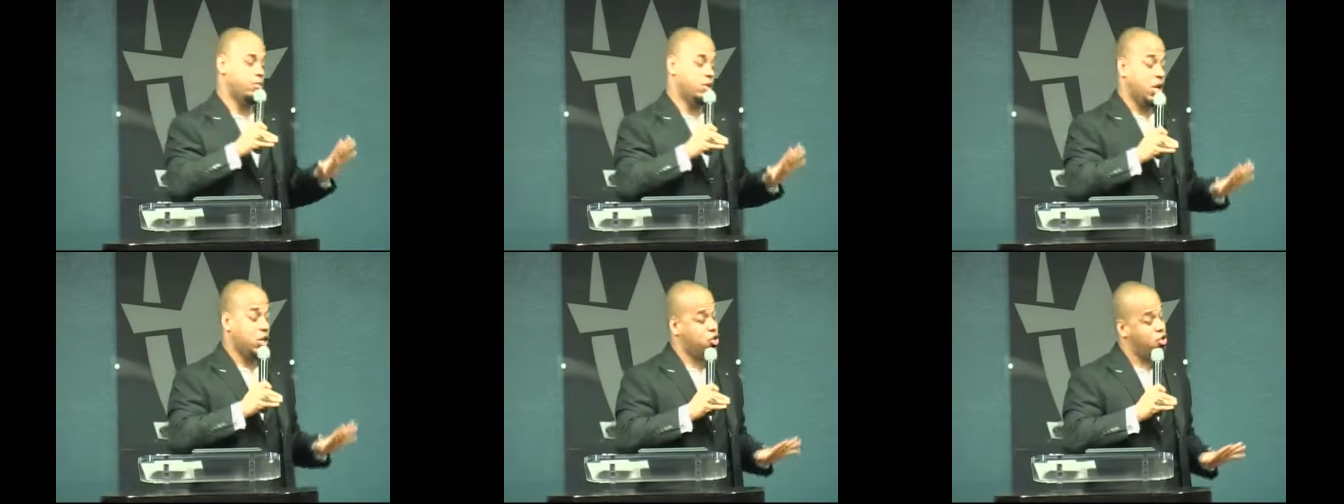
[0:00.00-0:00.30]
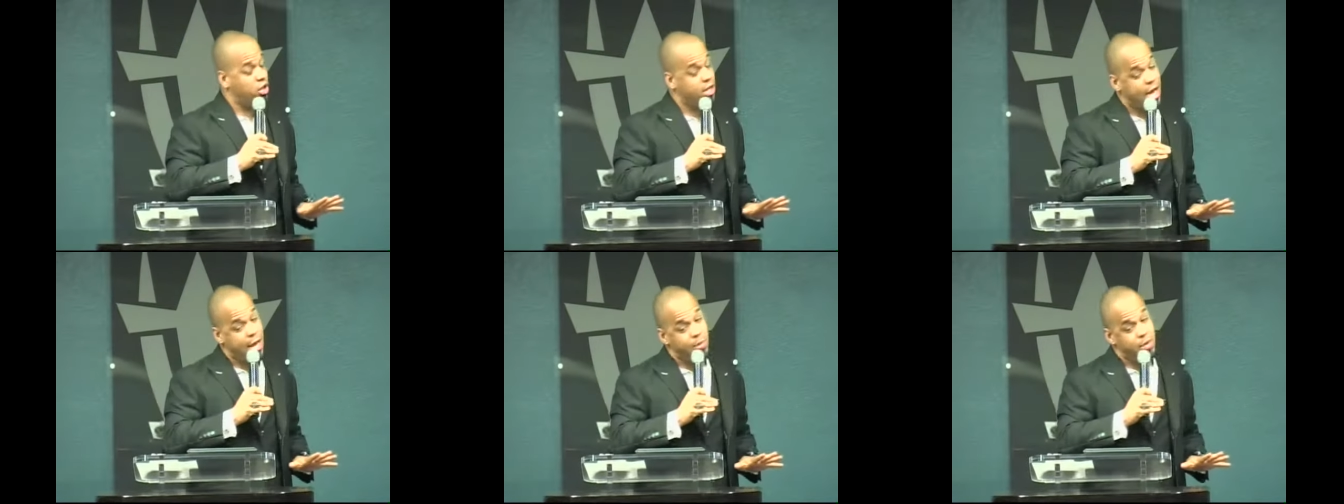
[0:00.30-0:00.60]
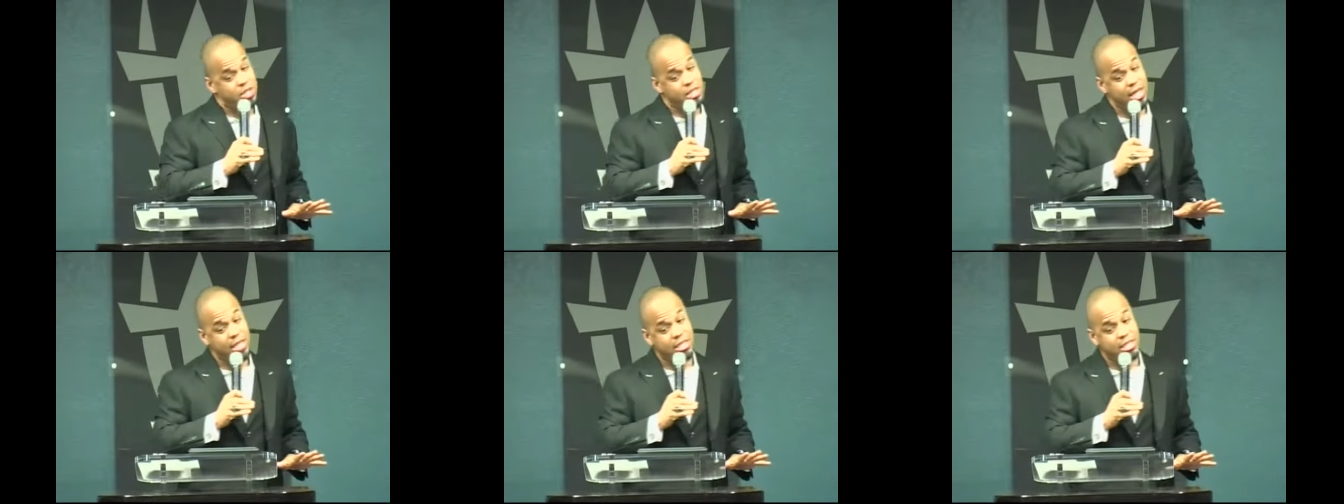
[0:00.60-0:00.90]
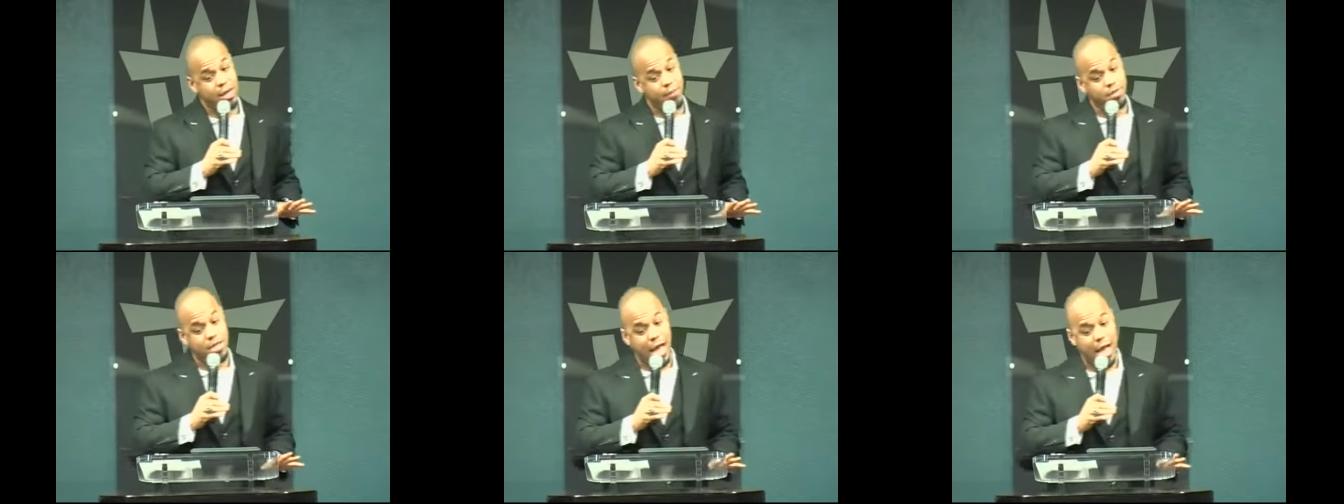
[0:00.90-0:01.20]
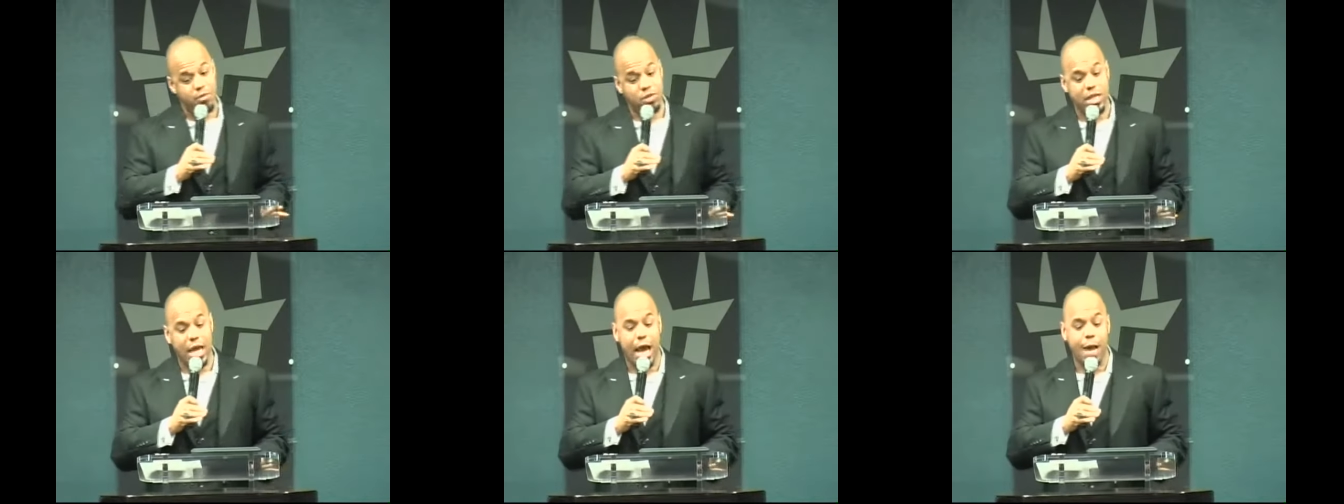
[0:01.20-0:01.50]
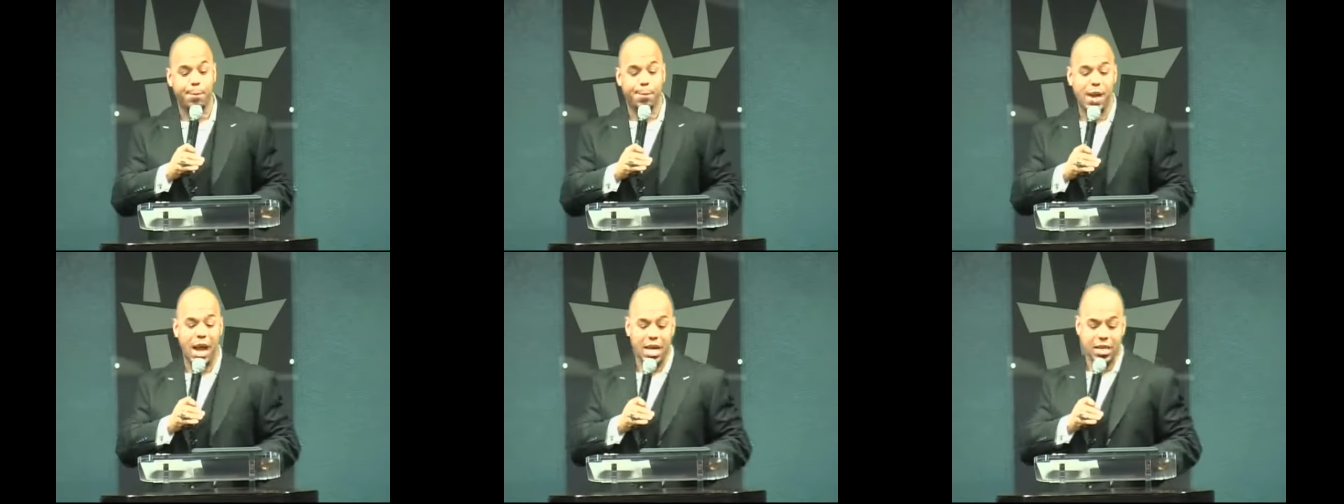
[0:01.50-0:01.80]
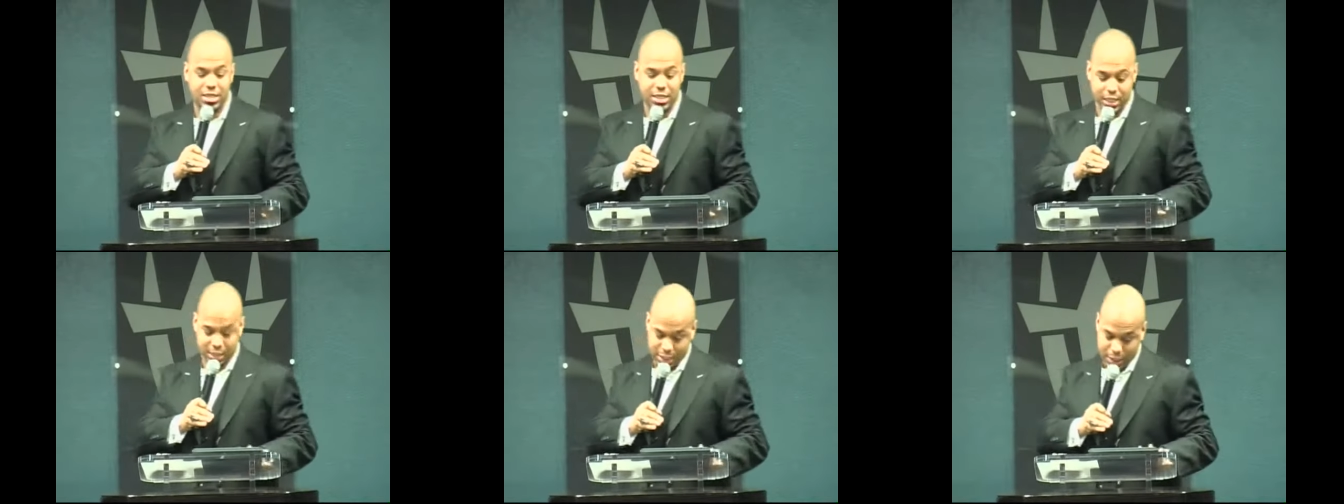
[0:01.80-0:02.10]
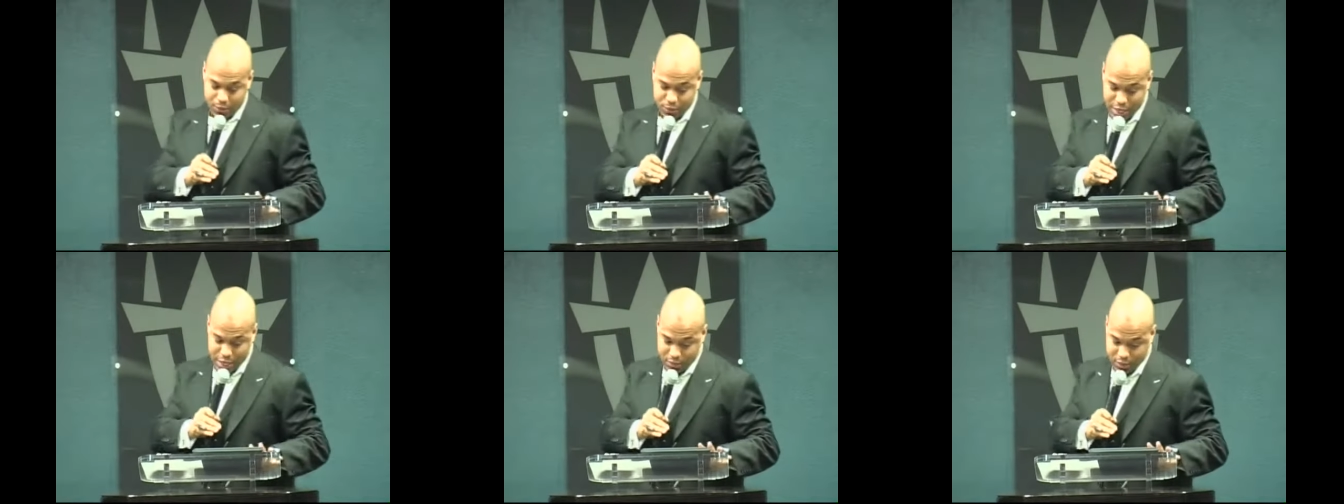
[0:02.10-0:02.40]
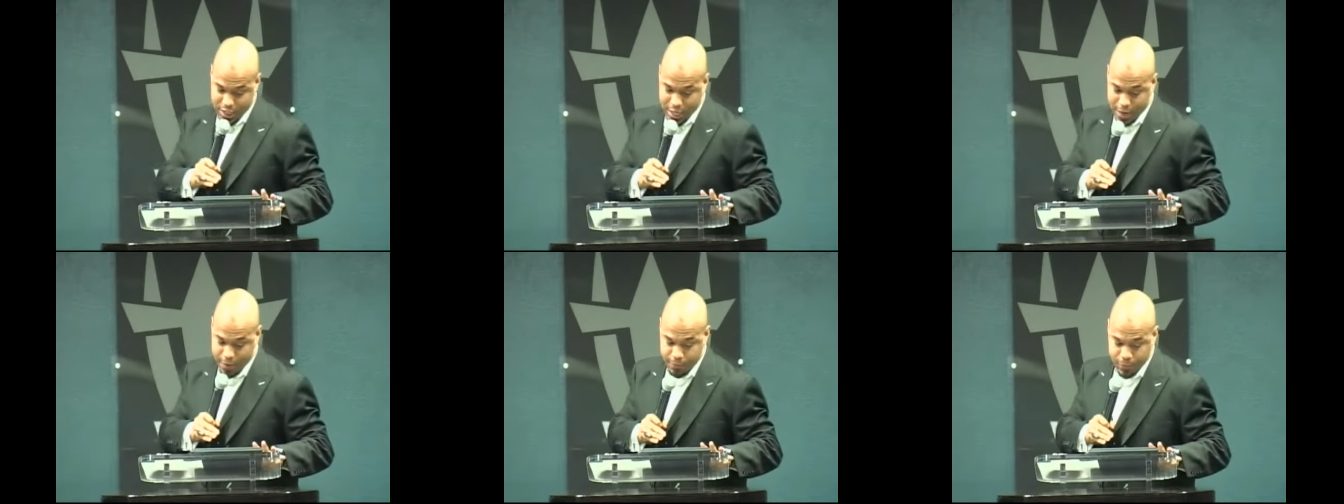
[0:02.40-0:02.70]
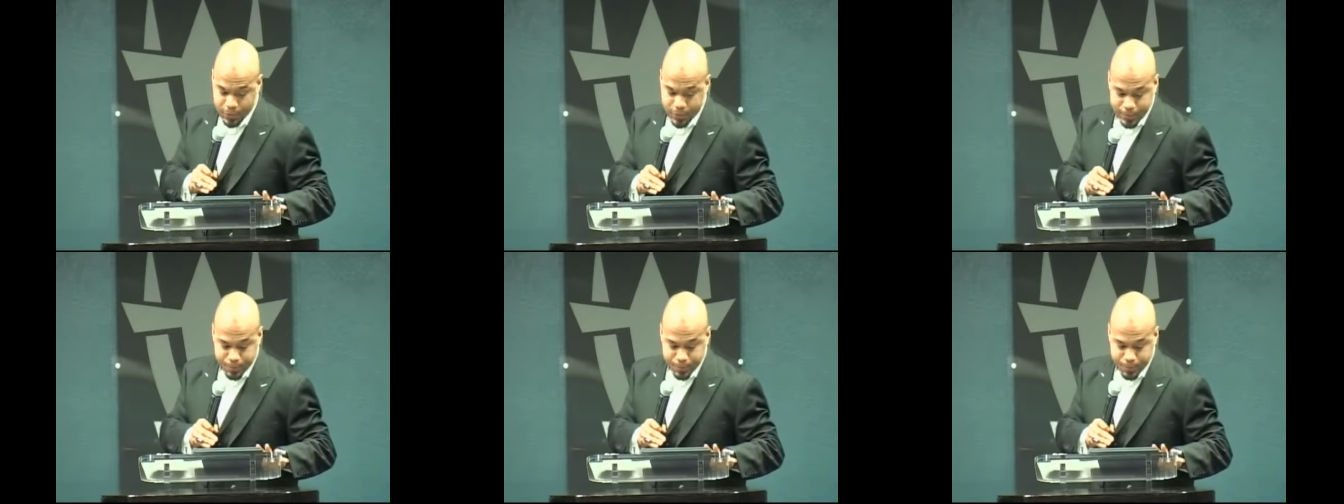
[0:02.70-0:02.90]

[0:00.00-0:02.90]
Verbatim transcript: Touch your neighbor, say, sometimes God blocks it, sometimes God.